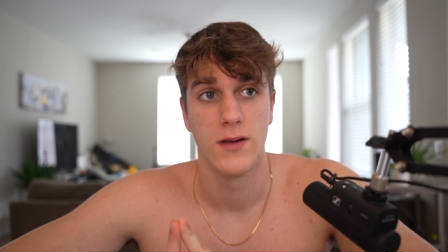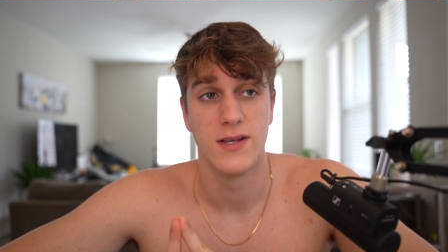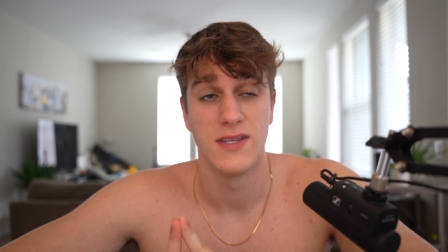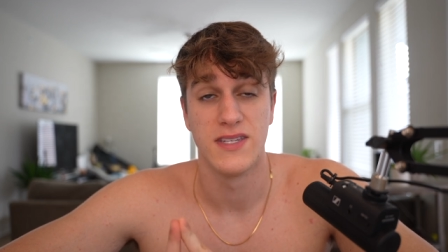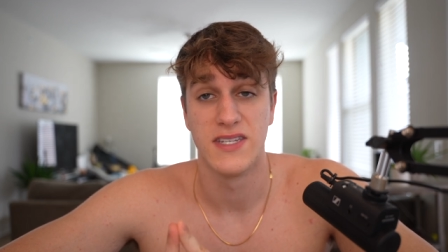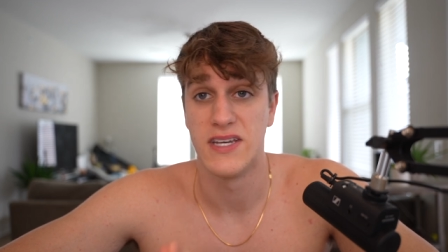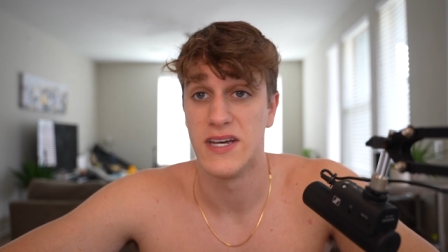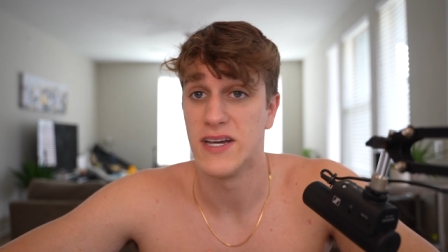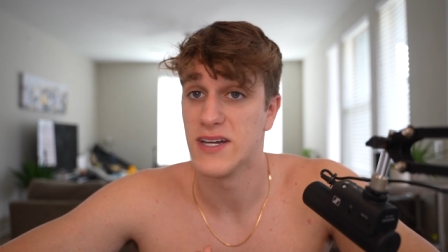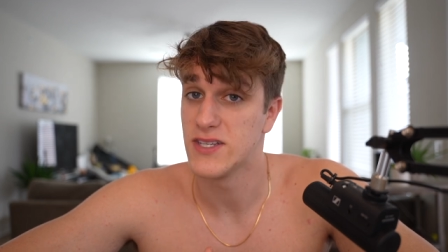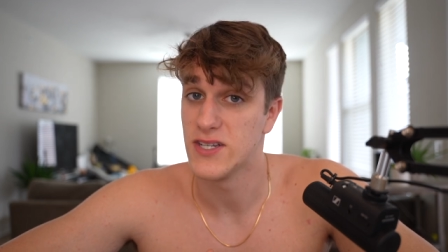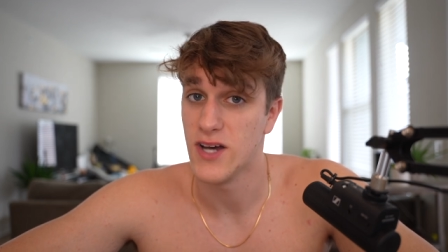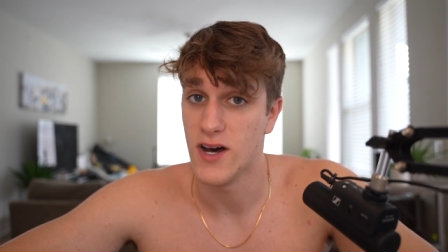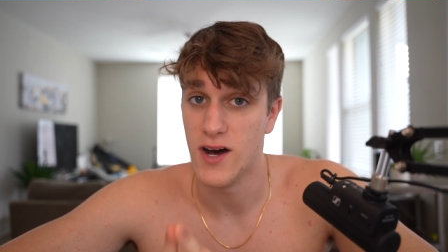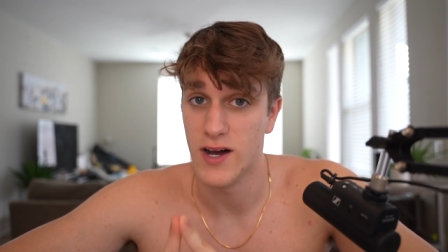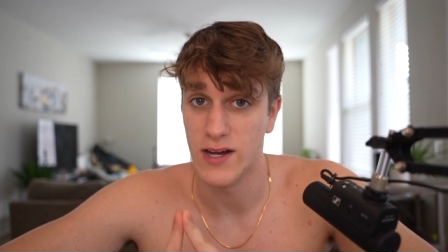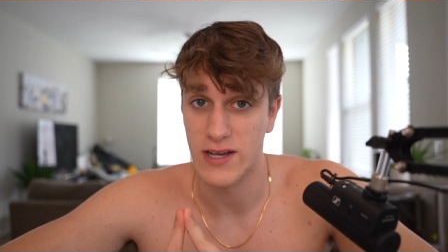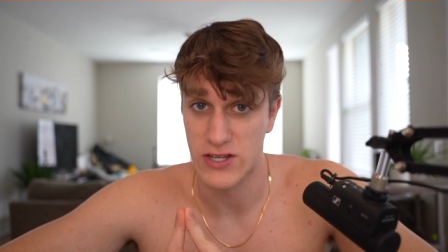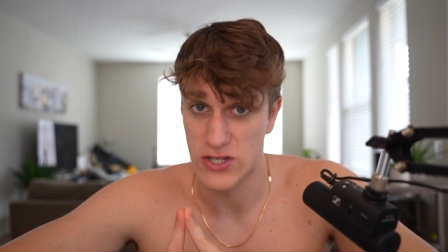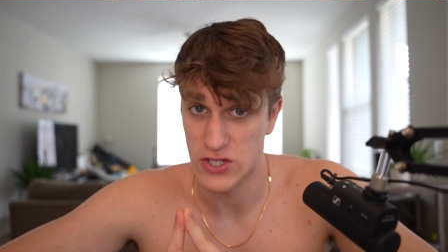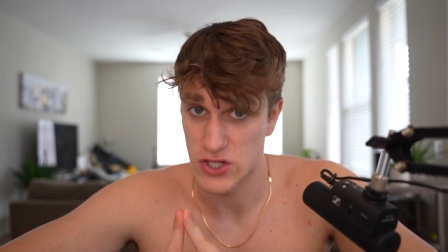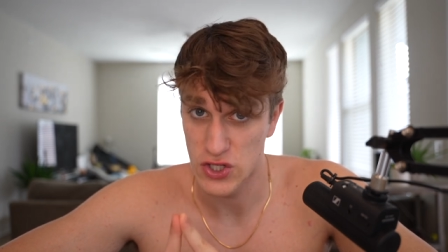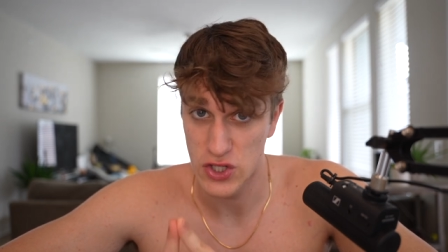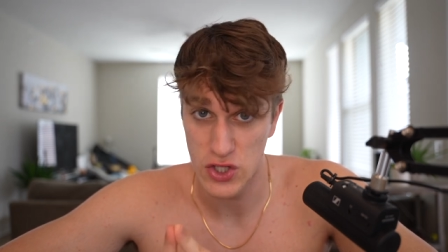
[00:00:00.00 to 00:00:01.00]
TikTok
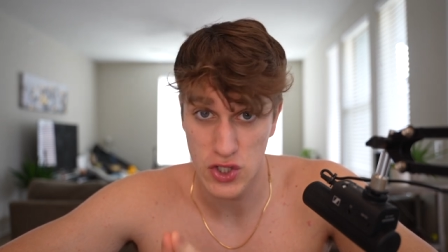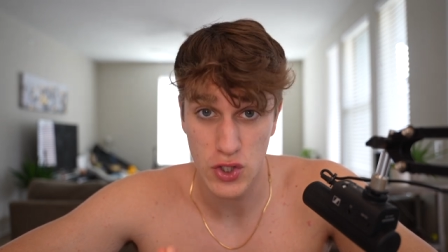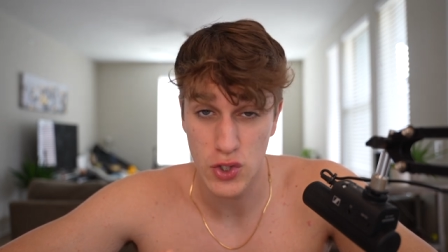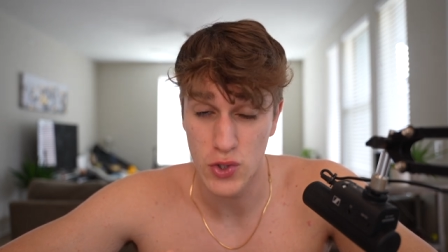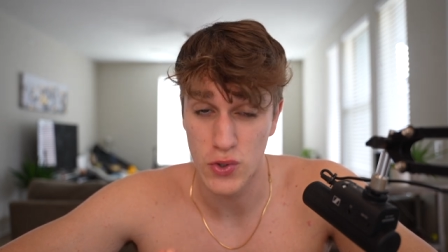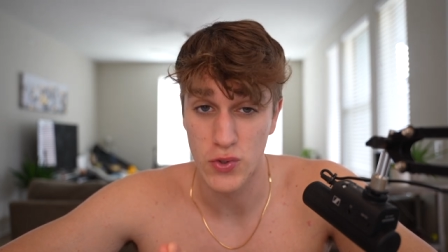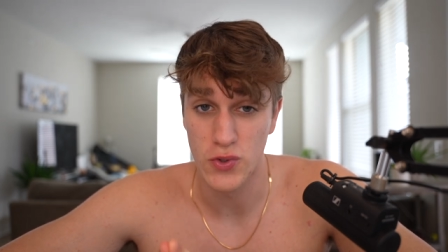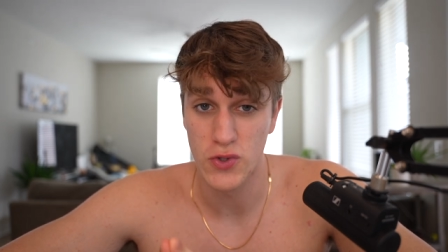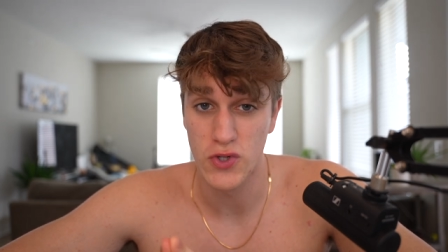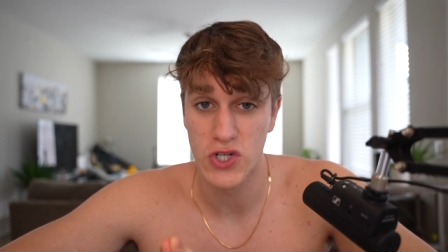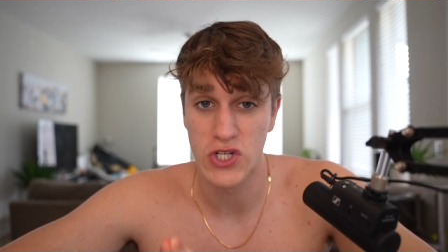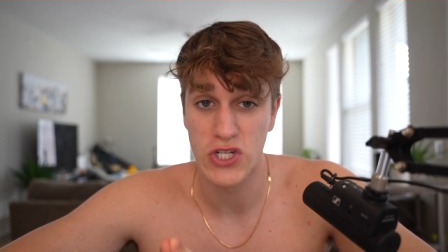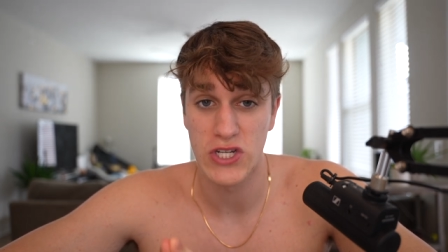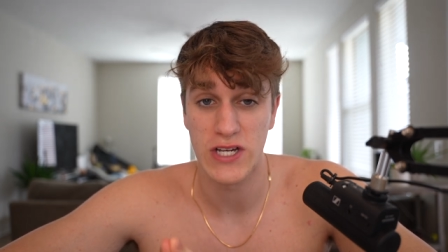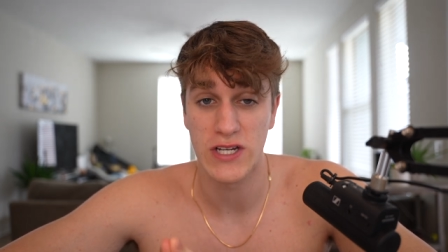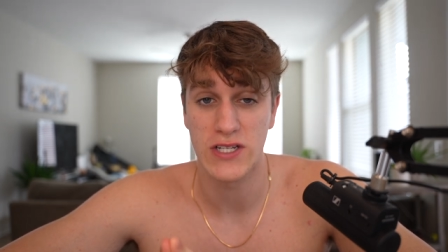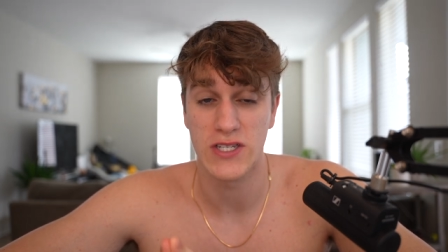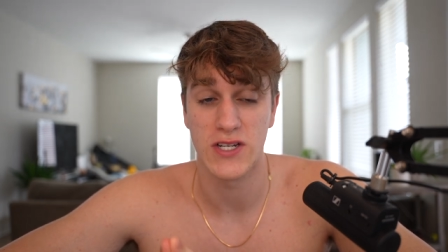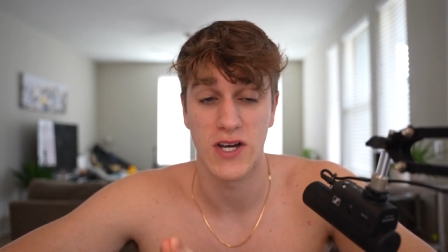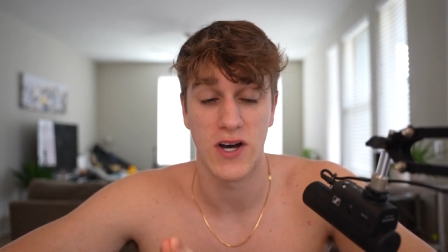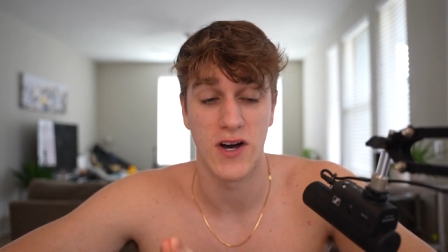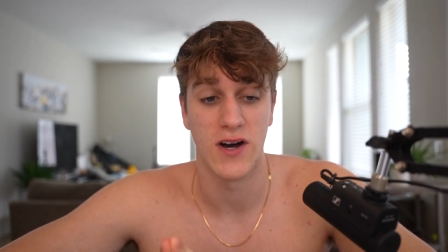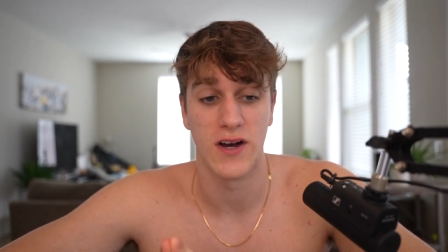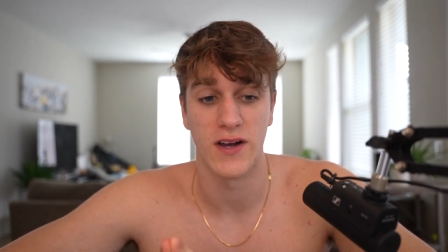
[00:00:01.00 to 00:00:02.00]
is huge.
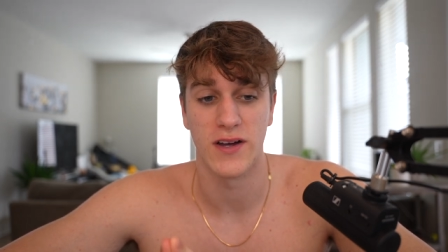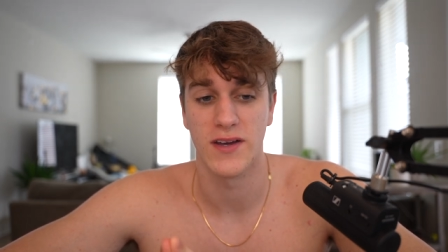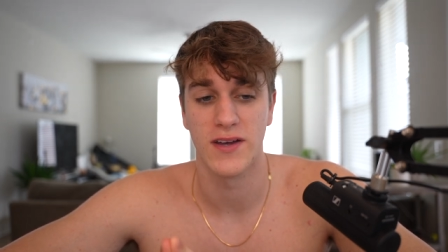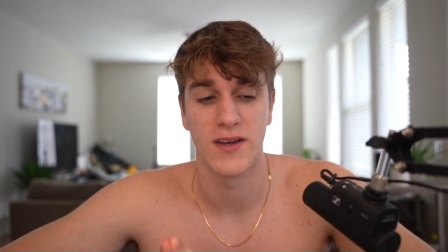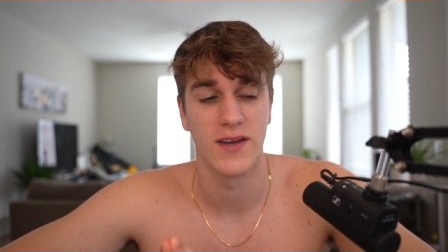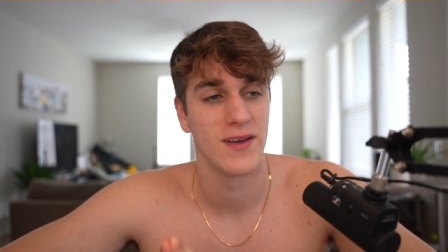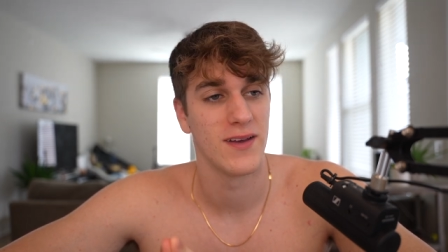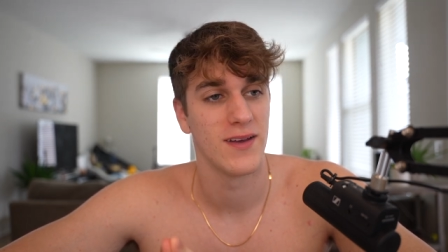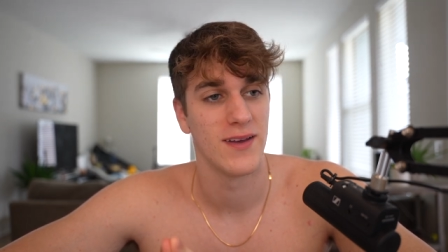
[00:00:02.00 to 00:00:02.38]
TikTok,